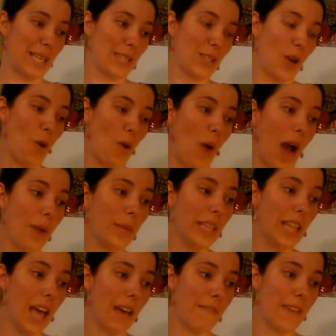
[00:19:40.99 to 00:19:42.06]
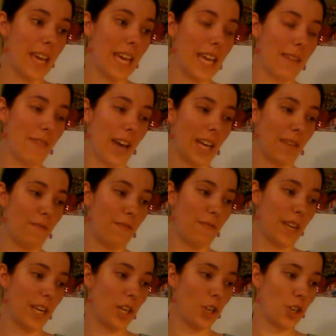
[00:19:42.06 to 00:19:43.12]
So I would love it if I could
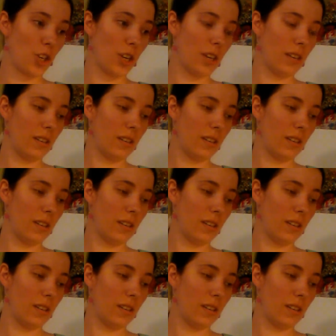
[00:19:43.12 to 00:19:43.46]
finish